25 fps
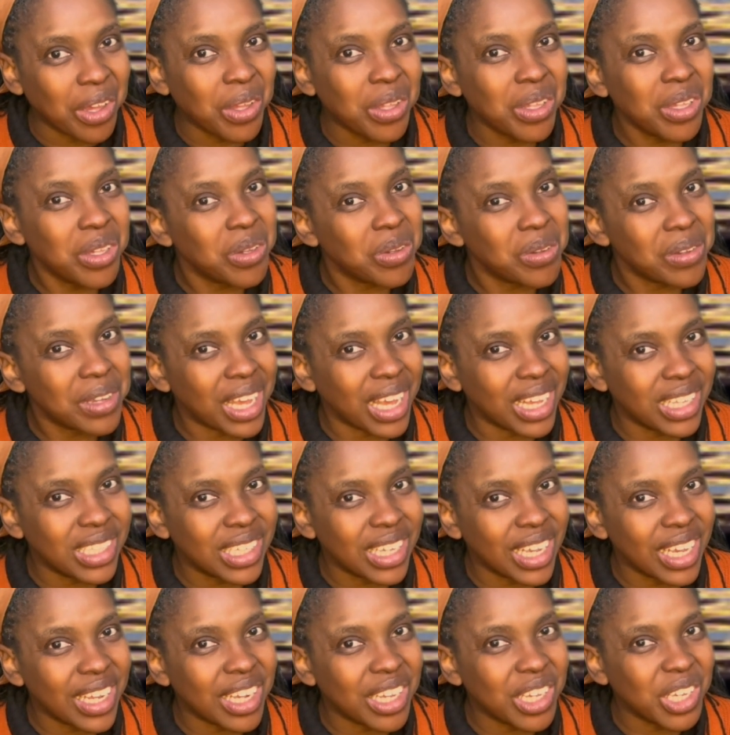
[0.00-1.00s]
You can
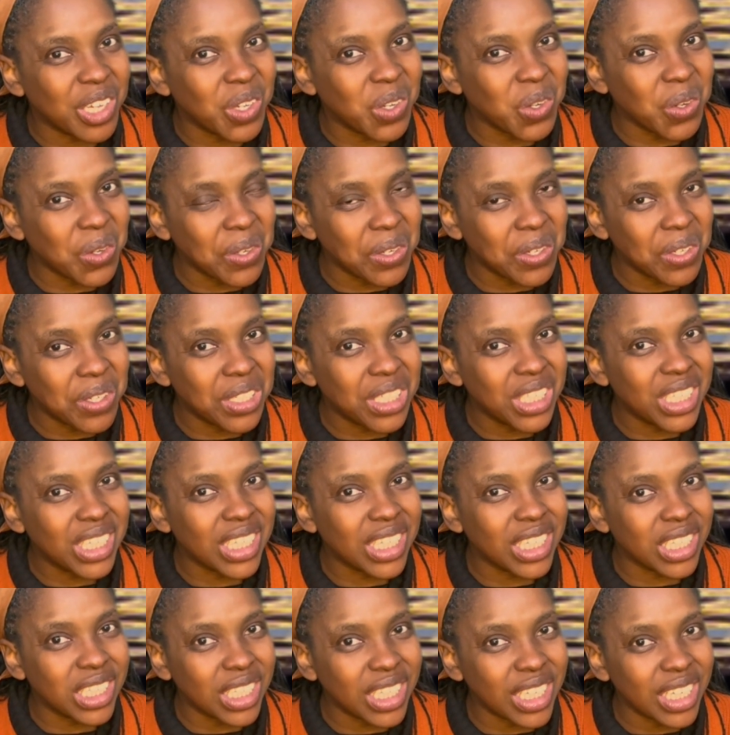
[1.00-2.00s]
get a good,
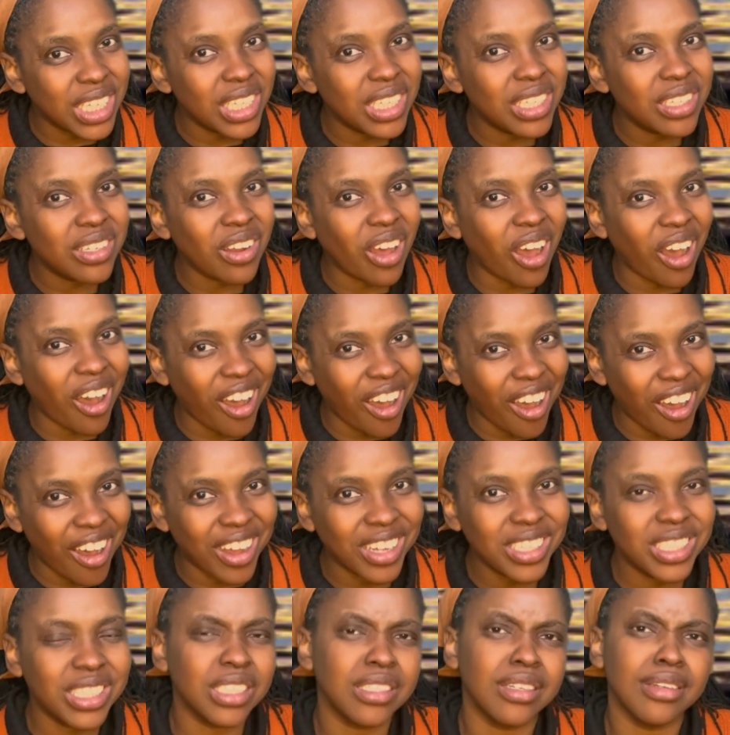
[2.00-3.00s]
clean
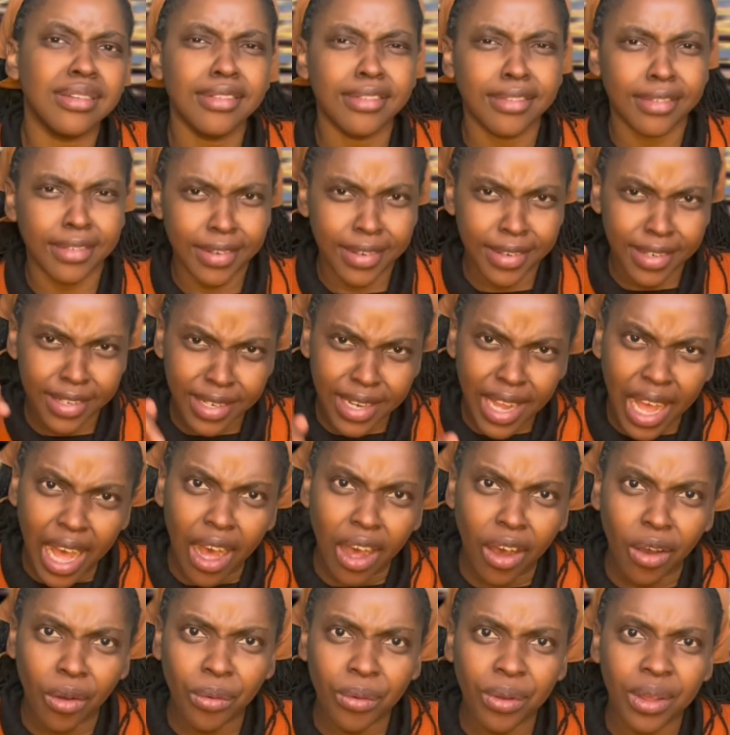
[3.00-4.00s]
heart
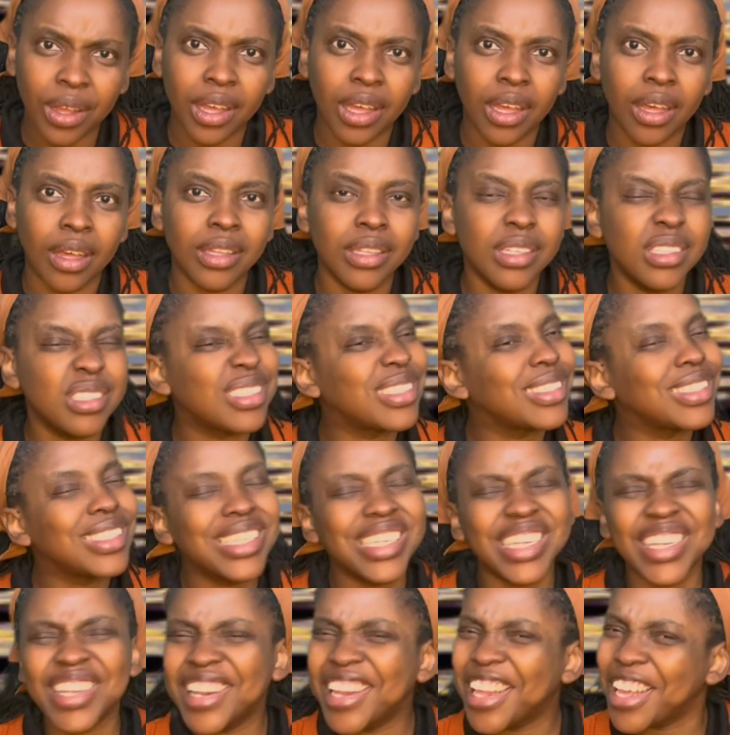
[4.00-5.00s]
now. It's
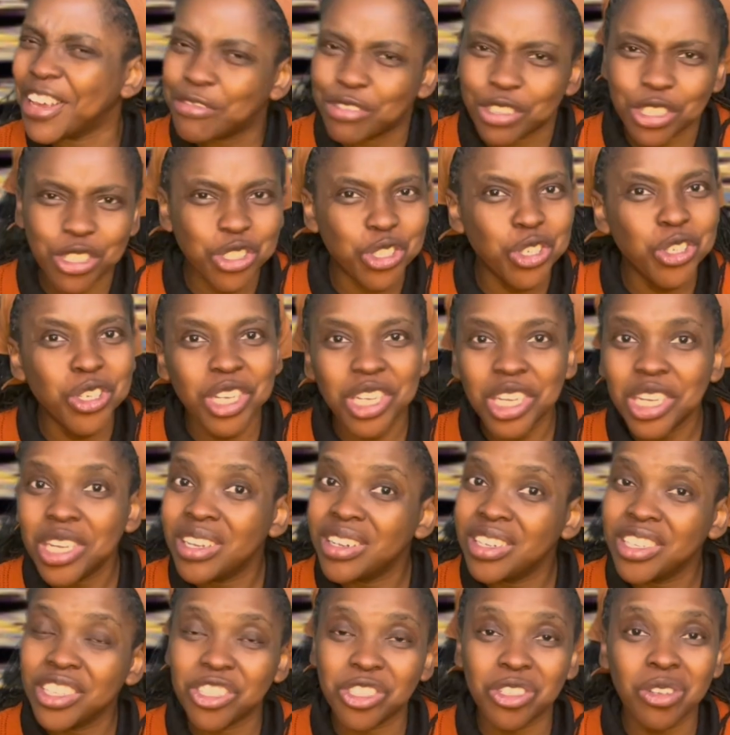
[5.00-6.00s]
never too
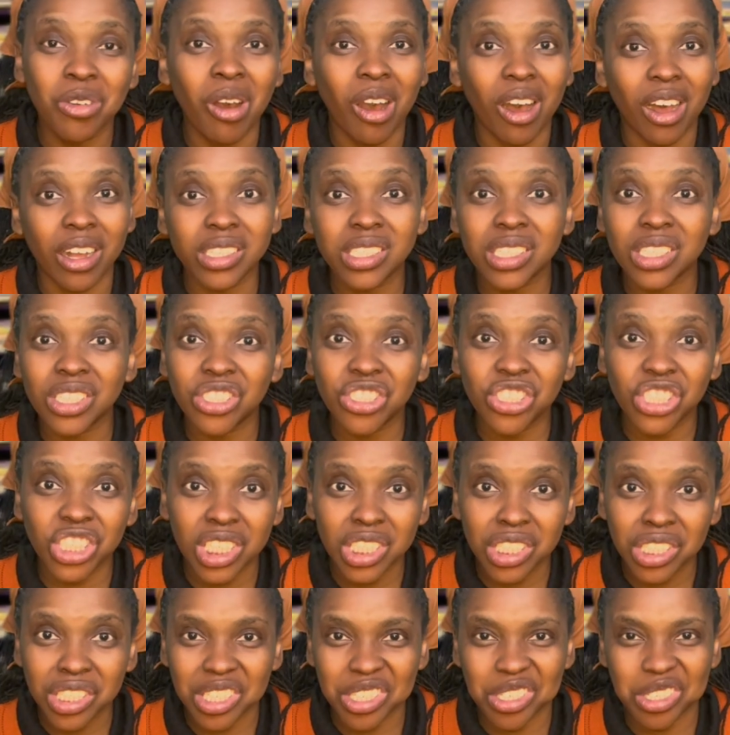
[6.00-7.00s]
early to ask
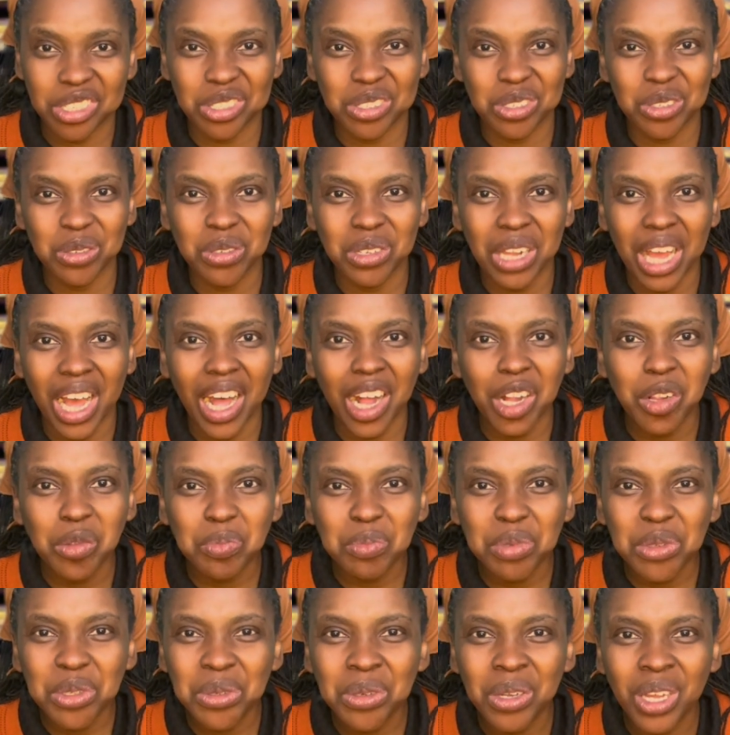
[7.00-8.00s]
Jesus to
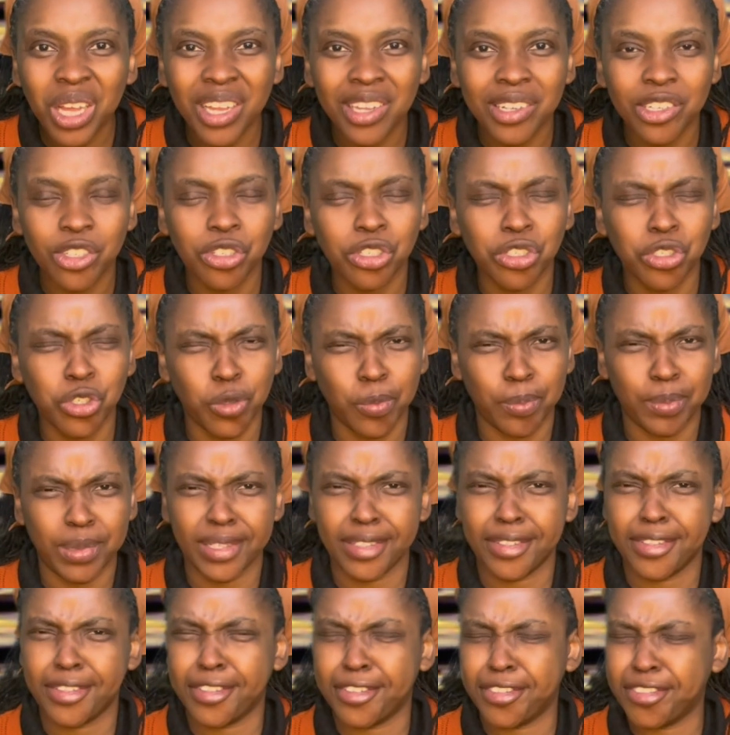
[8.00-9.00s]
help you to
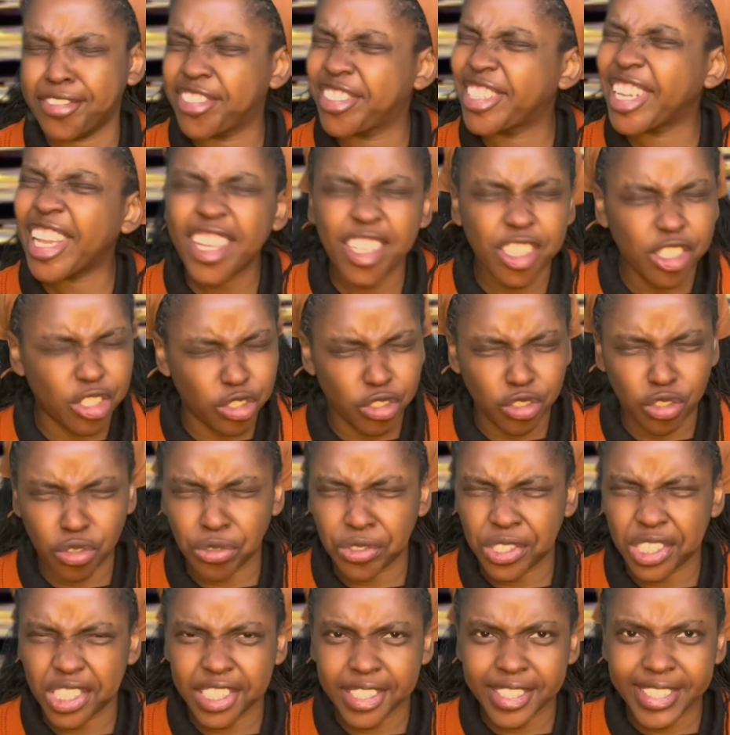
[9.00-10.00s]
be dead to
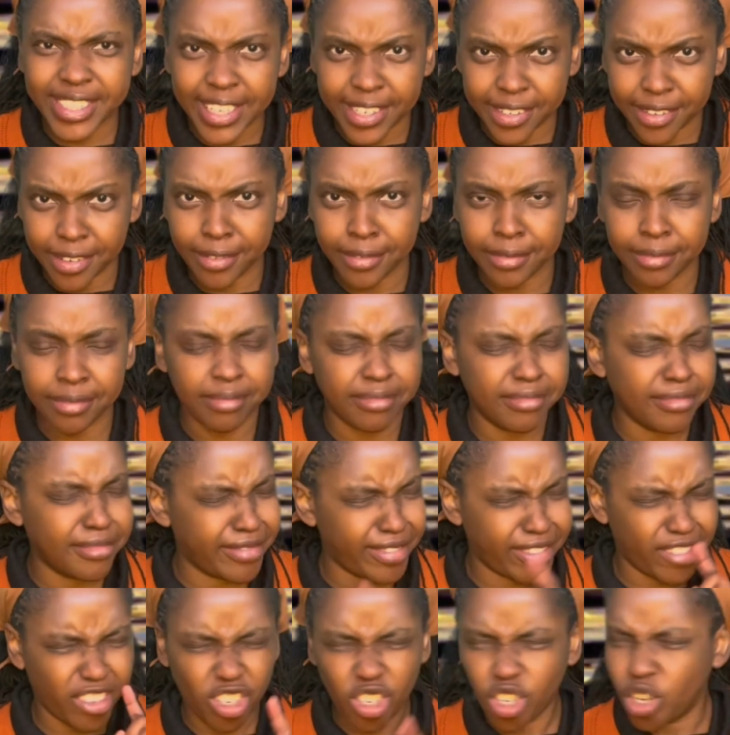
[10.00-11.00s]
sin.
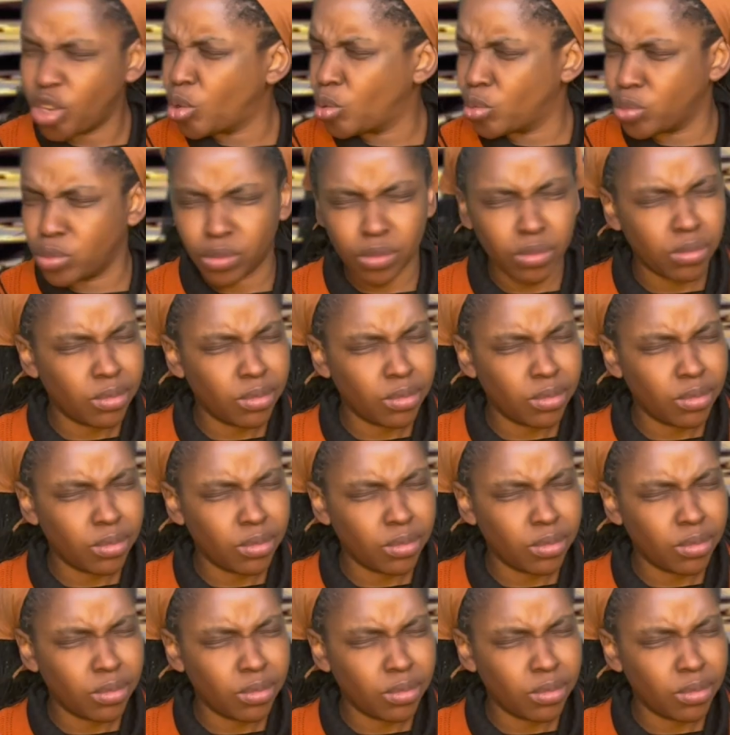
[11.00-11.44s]
No,